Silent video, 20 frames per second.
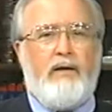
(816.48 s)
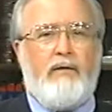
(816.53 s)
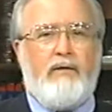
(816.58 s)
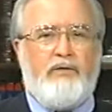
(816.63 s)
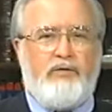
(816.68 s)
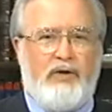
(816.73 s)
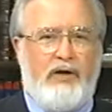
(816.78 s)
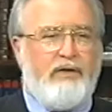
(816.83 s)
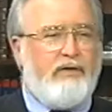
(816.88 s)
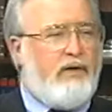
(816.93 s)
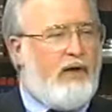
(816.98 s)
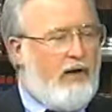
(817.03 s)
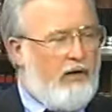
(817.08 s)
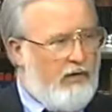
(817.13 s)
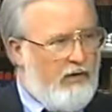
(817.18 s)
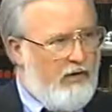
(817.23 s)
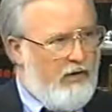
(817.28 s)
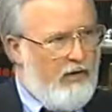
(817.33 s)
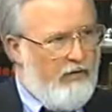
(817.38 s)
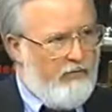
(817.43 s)
Gentile
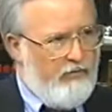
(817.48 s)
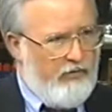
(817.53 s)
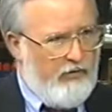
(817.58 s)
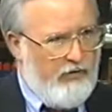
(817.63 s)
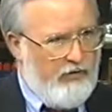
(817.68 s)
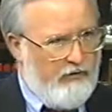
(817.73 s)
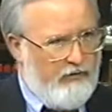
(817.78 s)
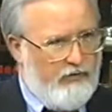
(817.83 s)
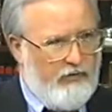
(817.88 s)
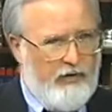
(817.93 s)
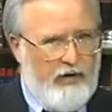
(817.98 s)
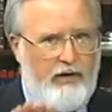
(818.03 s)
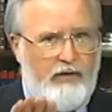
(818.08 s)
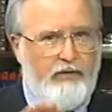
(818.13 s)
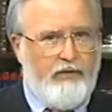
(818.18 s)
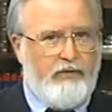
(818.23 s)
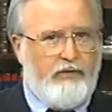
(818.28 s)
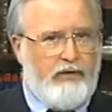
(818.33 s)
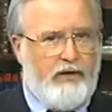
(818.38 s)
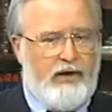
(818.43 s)
governance. The
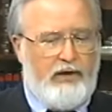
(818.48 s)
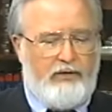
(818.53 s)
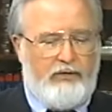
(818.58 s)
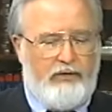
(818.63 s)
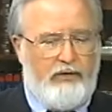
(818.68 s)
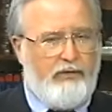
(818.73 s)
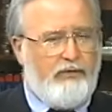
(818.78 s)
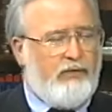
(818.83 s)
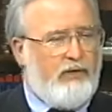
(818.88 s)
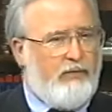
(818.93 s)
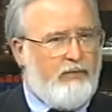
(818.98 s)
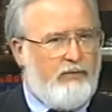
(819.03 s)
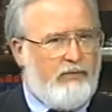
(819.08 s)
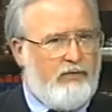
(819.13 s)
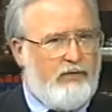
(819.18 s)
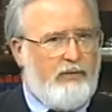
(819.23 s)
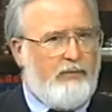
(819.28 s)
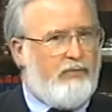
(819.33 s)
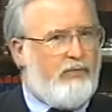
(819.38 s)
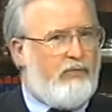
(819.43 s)
other statue
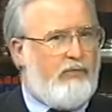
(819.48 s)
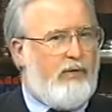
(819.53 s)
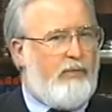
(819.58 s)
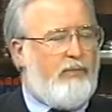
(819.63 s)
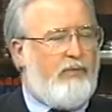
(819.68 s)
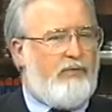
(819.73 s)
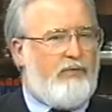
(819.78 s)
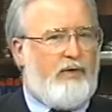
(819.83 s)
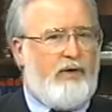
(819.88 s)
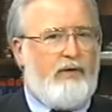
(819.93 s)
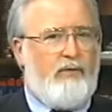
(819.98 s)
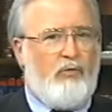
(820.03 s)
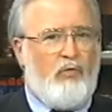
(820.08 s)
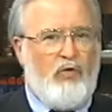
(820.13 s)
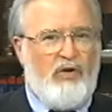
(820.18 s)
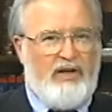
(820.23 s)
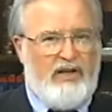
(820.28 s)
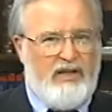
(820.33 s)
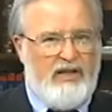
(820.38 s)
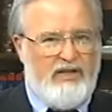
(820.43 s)
seems to represent
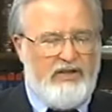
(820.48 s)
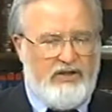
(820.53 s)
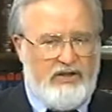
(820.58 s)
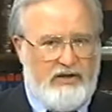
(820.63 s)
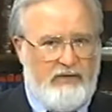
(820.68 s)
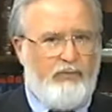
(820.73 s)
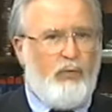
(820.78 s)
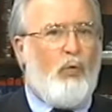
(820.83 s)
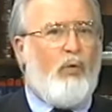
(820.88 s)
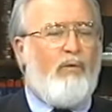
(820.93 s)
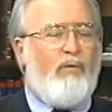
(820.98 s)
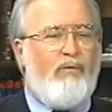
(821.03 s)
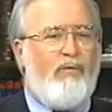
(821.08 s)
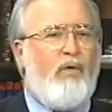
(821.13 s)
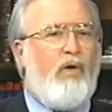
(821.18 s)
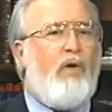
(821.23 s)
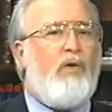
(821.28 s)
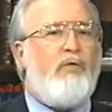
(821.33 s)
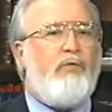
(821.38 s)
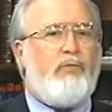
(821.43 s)
religion, or
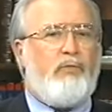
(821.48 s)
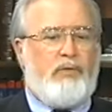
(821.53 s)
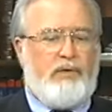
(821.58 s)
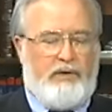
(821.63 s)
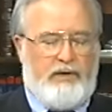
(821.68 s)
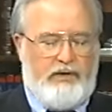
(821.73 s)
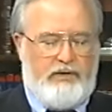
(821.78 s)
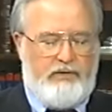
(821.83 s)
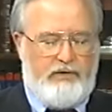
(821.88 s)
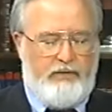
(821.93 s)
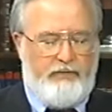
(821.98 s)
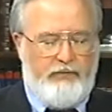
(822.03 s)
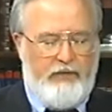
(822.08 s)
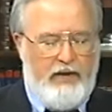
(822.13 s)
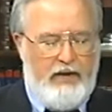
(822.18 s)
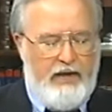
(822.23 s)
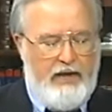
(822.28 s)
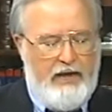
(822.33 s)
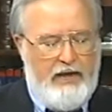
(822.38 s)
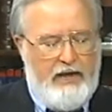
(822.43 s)
false religion.
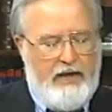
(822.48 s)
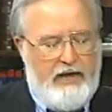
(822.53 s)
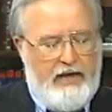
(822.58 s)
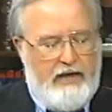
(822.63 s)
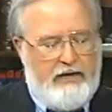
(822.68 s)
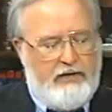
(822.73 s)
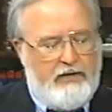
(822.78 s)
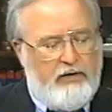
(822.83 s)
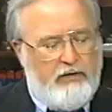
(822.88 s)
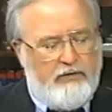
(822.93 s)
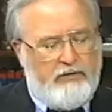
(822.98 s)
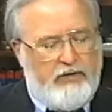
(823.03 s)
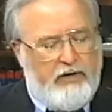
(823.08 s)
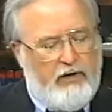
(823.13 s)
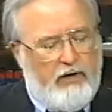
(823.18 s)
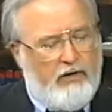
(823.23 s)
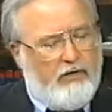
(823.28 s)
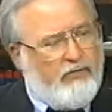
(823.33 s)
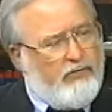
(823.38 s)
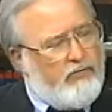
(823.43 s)
And you know,
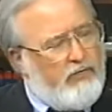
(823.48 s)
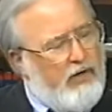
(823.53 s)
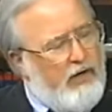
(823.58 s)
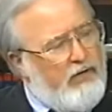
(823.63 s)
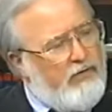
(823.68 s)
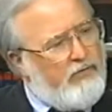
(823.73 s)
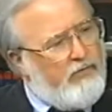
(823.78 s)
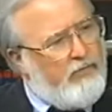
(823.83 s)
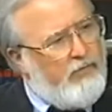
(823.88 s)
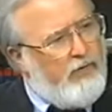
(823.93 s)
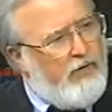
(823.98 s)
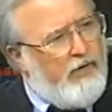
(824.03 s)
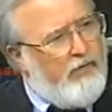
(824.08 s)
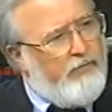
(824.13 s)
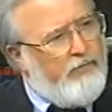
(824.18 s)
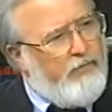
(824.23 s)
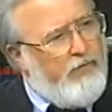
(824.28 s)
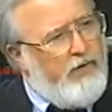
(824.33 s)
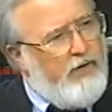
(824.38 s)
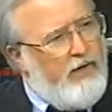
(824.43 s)
J.R., it strikes me,
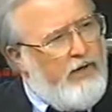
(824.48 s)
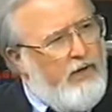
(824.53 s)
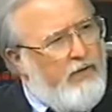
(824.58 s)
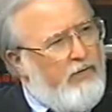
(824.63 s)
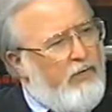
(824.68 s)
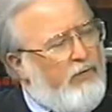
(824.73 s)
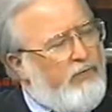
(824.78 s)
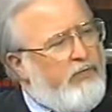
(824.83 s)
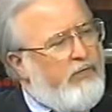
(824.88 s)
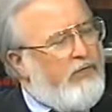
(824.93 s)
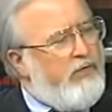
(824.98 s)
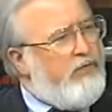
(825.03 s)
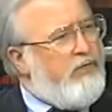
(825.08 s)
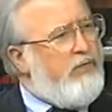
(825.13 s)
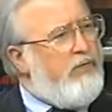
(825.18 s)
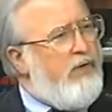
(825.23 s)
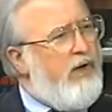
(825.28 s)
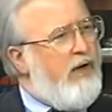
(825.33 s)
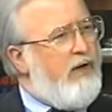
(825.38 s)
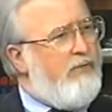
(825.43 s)
those are the
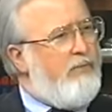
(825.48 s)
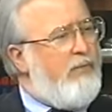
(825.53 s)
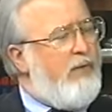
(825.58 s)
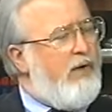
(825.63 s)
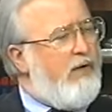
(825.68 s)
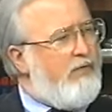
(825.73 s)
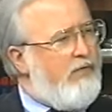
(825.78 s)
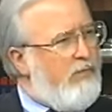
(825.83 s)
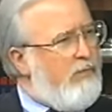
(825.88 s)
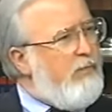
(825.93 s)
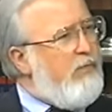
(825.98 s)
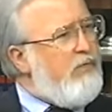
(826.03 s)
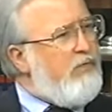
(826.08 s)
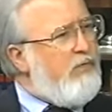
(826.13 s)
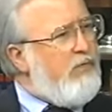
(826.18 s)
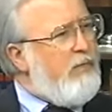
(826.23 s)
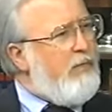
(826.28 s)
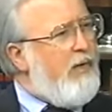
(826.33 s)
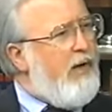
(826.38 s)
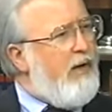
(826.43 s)
two aspects of
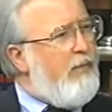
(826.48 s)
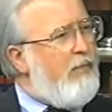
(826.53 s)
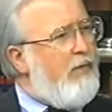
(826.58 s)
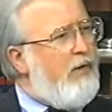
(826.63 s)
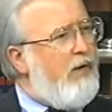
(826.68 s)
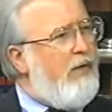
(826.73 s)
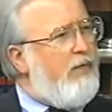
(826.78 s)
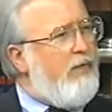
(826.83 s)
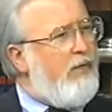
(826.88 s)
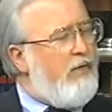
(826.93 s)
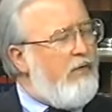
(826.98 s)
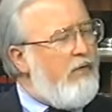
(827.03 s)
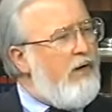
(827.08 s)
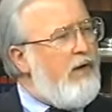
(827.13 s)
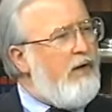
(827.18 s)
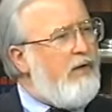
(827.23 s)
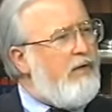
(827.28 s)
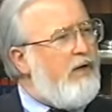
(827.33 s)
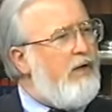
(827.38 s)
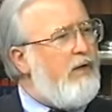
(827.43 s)
Mystery Babylon the
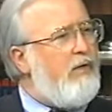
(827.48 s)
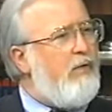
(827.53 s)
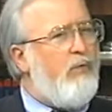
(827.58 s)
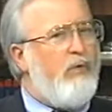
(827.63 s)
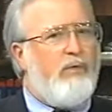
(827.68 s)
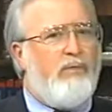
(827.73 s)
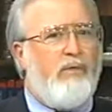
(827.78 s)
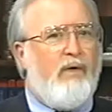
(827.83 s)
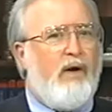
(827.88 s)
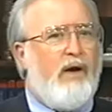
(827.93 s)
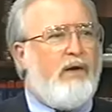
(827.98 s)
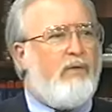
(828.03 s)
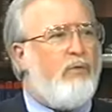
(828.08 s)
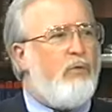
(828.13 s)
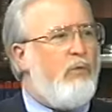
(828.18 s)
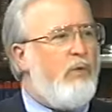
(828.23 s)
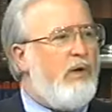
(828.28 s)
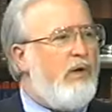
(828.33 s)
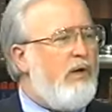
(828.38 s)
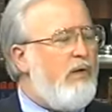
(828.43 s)
Great that we find
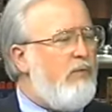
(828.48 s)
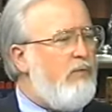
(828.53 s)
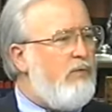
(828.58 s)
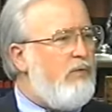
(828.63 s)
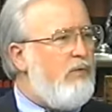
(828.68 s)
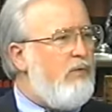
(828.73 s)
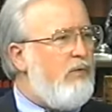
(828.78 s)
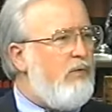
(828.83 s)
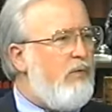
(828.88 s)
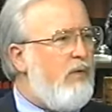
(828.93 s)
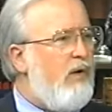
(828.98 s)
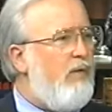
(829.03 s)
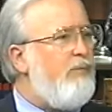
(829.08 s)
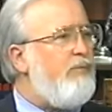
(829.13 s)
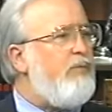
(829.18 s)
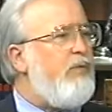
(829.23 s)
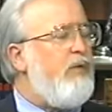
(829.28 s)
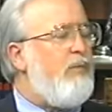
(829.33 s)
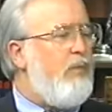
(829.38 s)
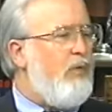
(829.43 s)
when we come to
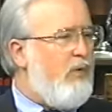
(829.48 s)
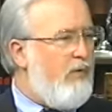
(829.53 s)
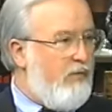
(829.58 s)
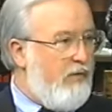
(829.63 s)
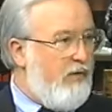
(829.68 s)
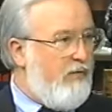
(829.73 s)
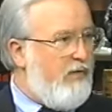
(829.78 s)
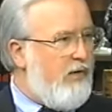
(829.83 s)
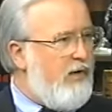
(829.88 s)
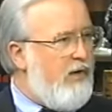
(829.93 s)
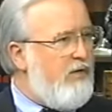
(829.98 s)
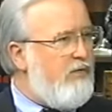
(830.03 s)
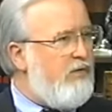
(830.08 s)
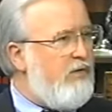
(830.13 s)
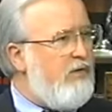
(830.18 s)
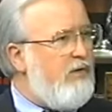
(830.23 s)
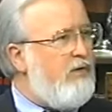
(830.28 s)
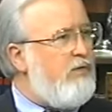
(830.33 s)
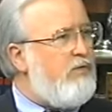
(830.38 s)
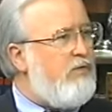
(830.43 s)
the book of
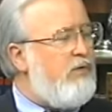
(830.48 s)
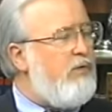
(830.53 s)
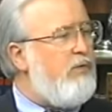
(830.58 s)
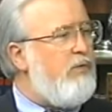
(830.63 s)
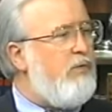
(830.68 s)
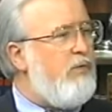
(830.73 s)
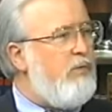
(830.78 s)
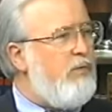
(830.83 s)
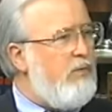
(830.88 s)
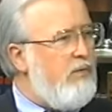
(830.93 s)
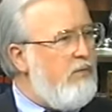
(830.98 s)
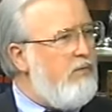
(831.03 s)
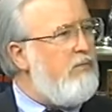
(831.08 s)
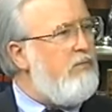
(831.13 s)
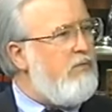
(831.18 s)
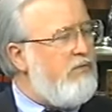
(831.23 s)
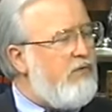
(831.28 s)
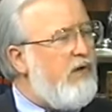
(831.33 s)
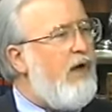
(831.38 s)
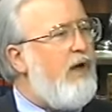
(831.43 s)
Revelation, the two
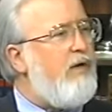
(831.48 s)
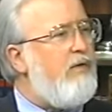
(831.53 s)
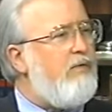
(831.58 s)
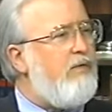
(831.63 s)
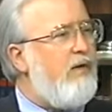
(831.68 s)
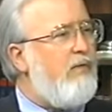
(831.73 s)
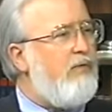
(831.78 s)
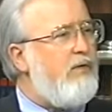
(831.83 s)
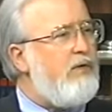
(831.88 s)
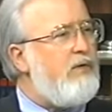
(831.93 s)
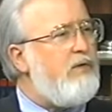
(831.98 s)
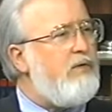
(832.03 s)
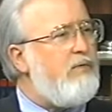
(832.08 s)
sides of it.